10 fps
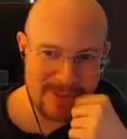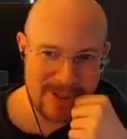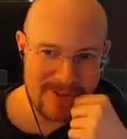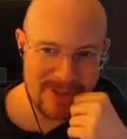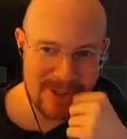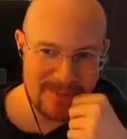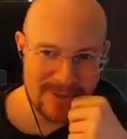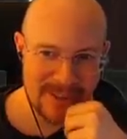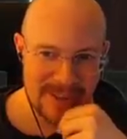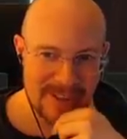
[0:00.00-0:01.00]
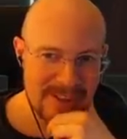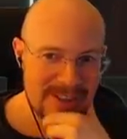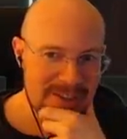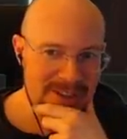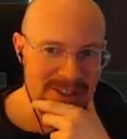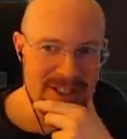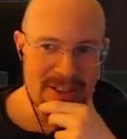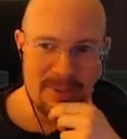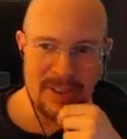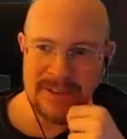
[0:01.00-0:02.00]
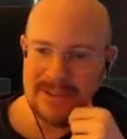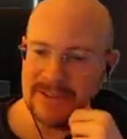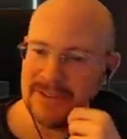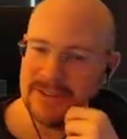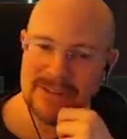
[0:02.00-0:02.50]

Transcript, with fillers: recovery arm. Does this one...